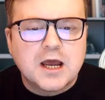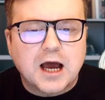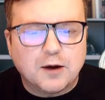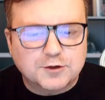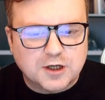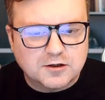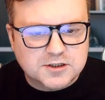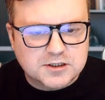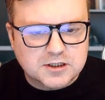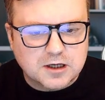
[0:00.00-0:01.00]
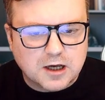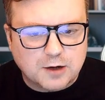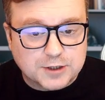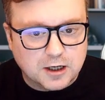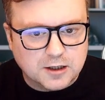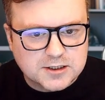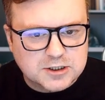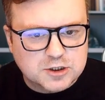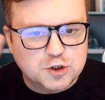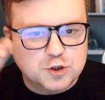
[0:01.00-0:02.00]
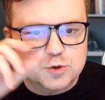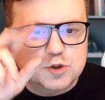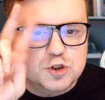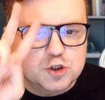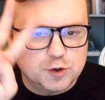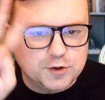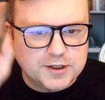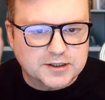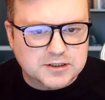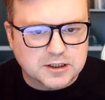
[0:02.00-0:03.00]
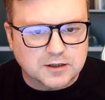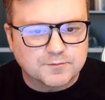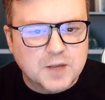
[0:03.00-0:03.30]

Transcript: Our task is to do two things here.